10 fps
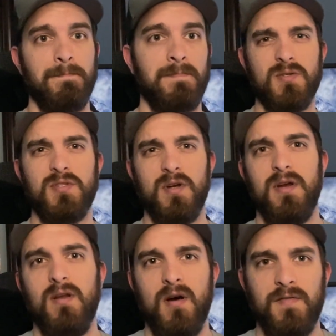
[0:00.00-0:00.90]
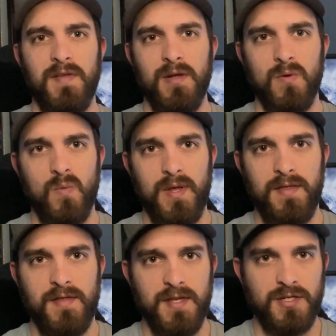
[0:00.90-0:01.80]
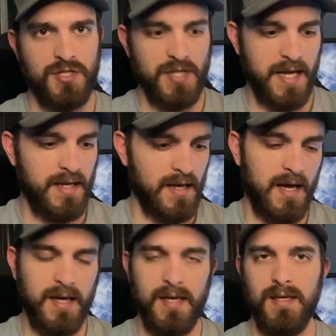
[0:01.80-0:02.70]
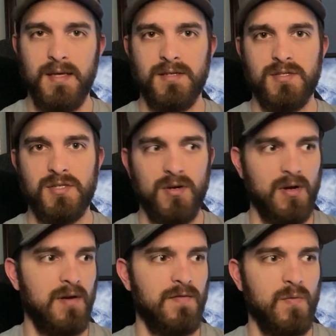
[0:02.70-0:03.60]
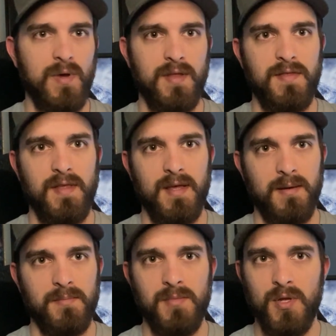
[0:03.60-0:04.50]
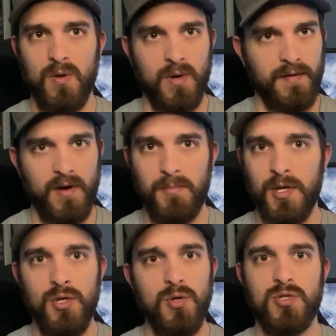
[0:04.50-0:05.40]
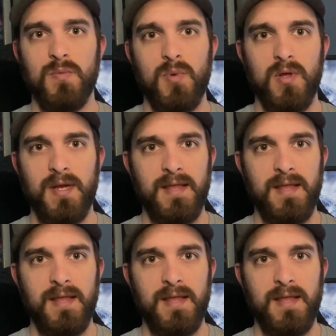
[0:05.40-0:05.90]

So starting off here with this shake, I start off with, I've got my NutriBullet.